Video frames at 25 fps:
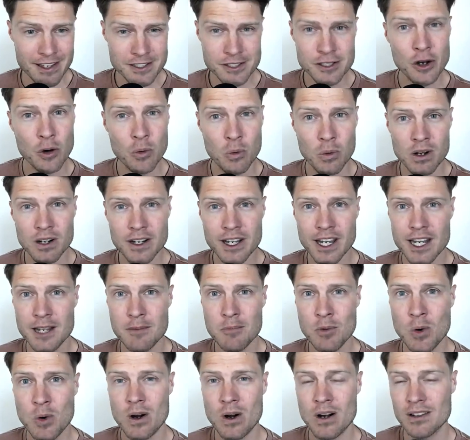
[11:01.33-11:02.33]
don't work
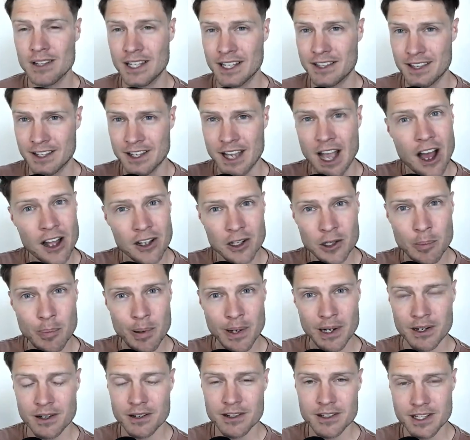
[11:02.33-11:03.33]
anymore. Like the color
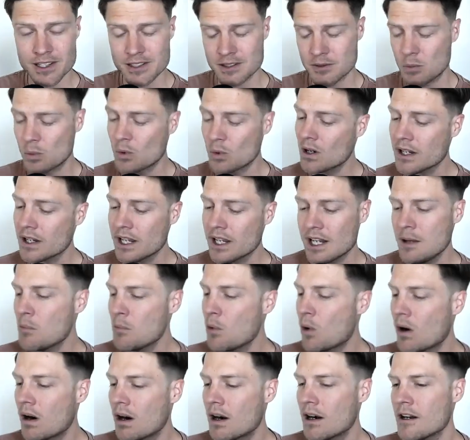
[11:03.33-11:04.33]
picker doesn't work
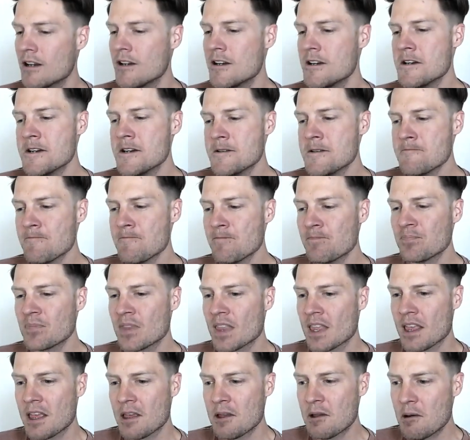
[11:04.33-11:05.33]
anymore.
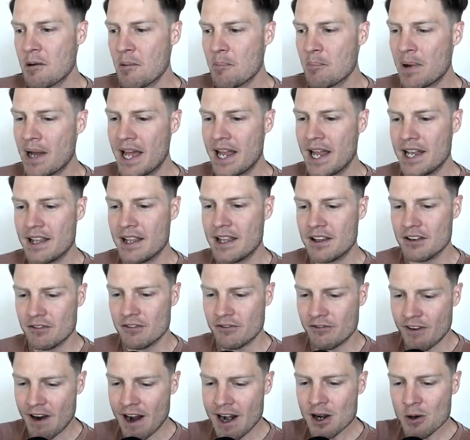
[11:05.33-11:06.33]
But
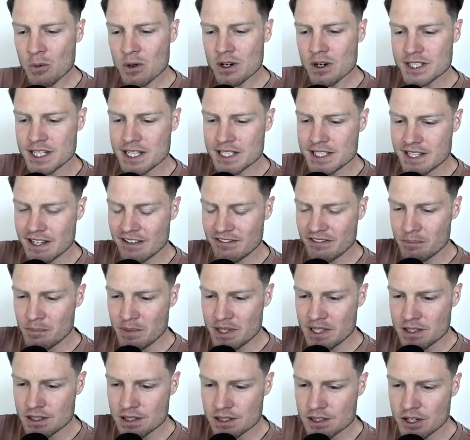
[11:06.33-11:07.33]
Fireworks has given me
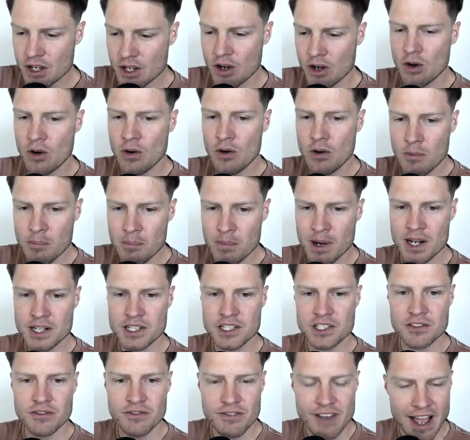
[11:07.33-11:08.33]
so
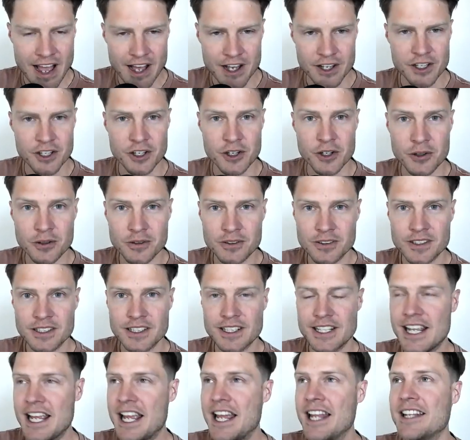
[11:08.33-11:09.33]
much value.
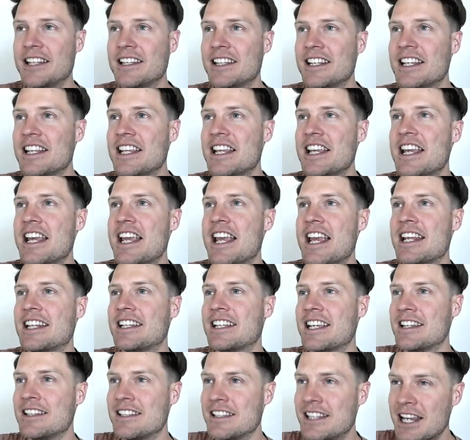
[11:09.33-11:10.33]
It
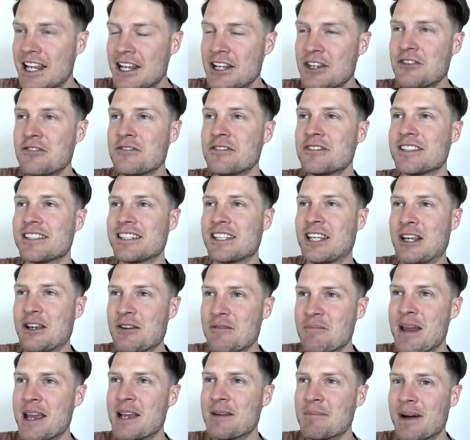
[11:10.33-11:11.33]
continues to
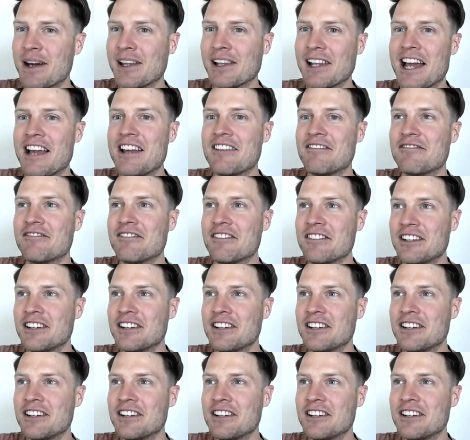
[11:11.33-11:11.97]
make my life